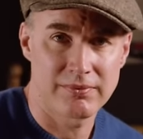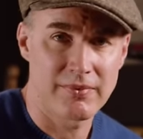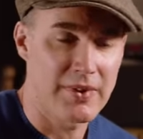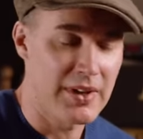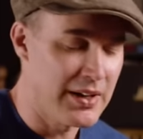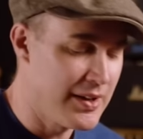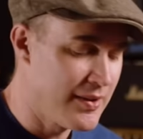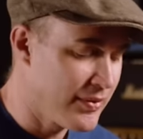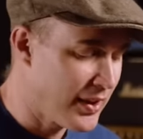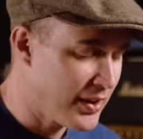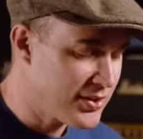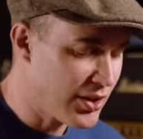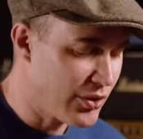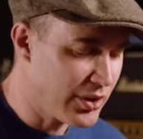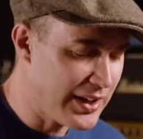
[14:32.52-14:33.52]
A.
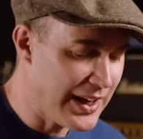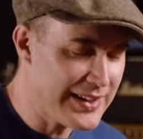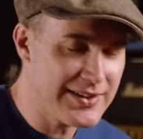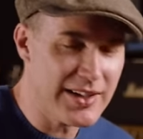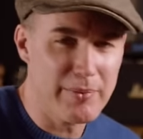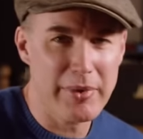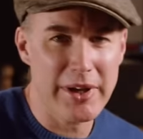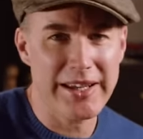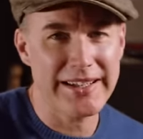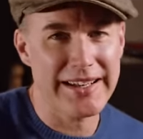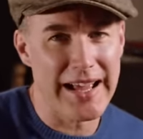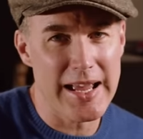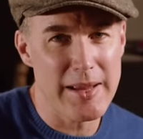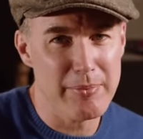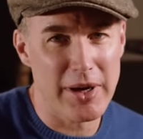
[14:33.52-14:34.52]
So it ends up being
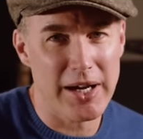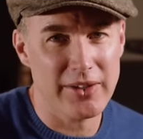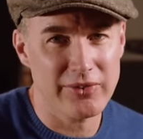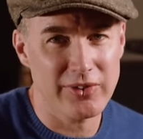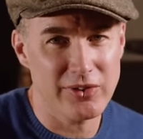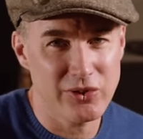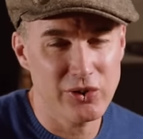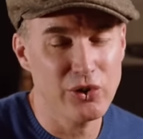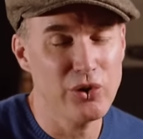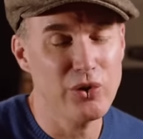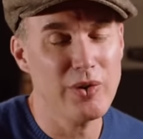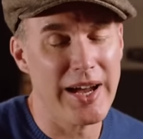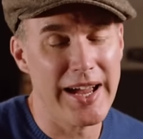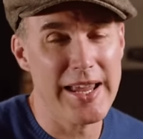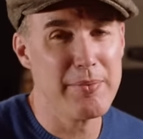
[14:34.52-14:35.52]
an
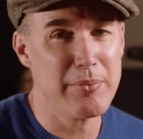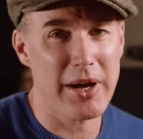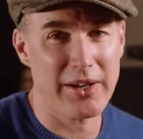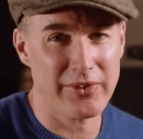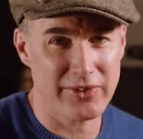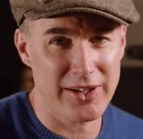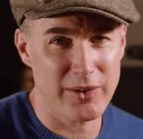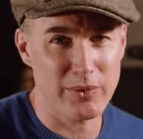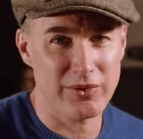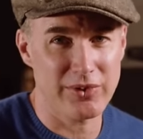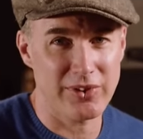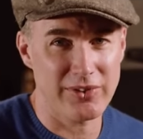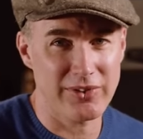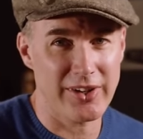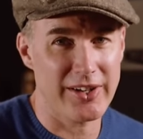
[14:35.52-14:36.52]
two 8-bar
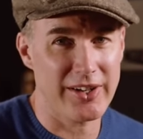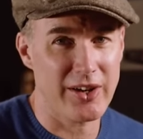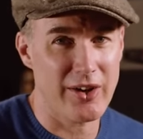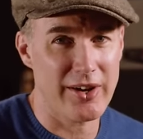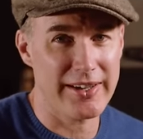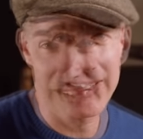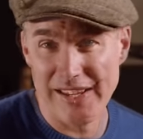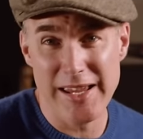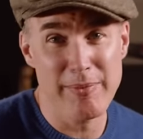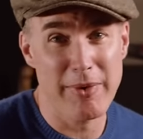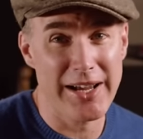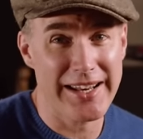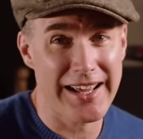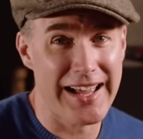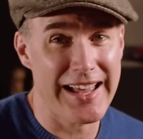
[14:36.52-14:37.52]
sequences that are going E
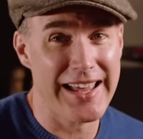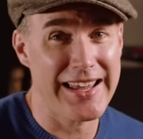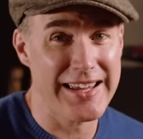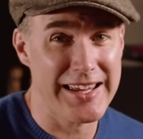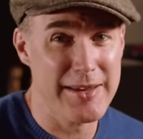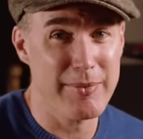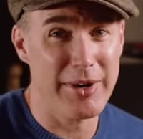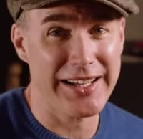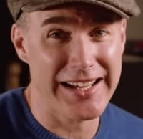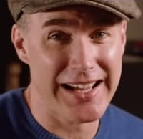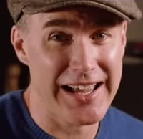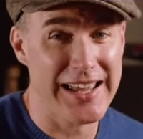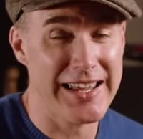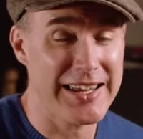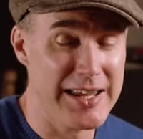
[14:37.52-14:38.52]
minor A, E minor
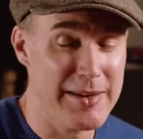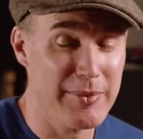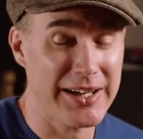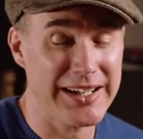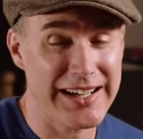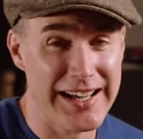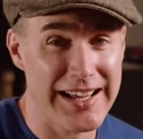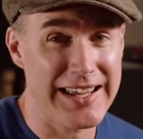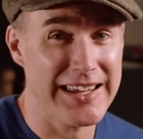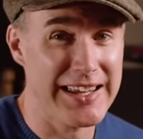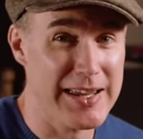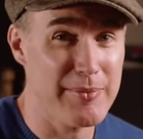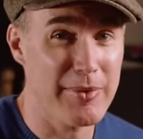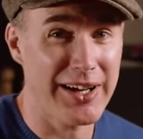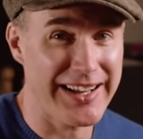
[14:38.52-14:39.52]
A, E minor A,
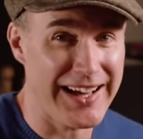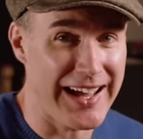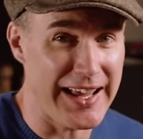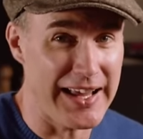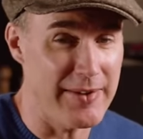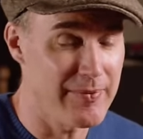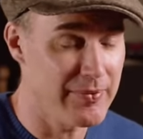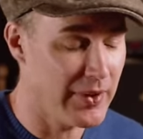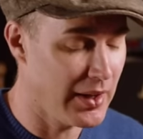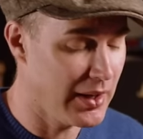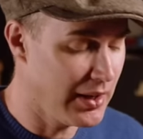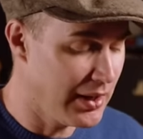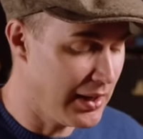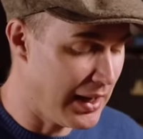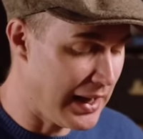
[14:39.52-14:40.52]
E minor
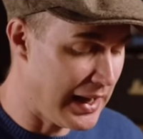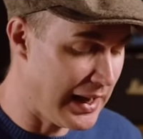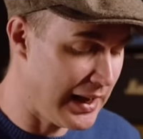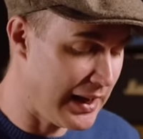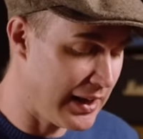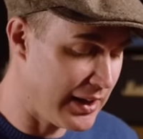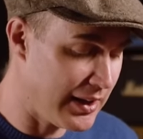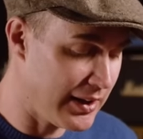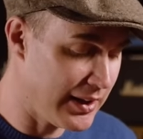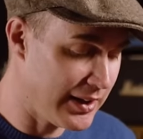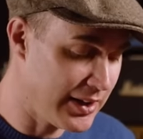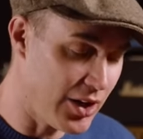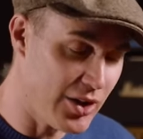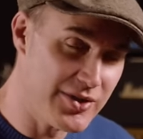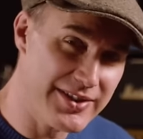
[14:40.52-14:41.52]
A.
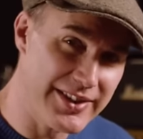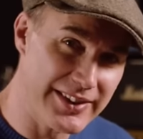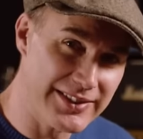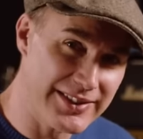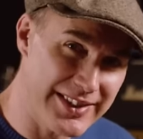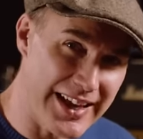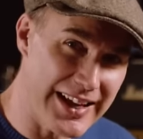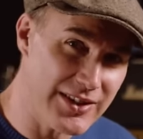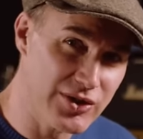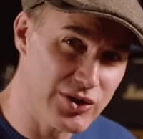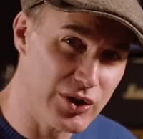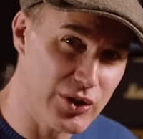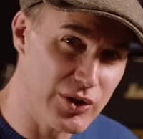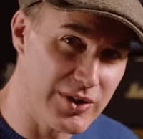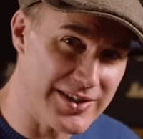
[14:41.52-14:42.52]
It goes then
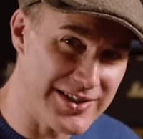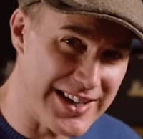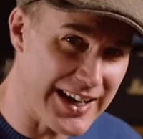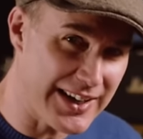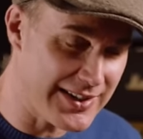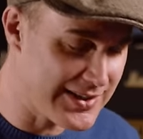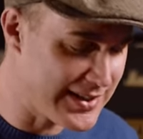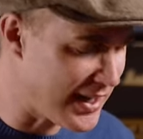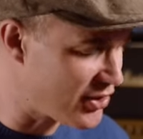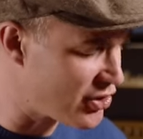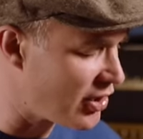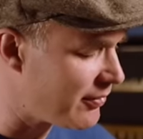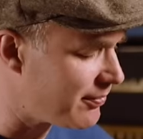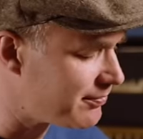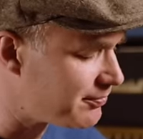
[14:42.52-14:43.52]
to the second
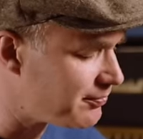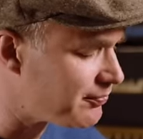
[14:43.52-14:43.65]
section.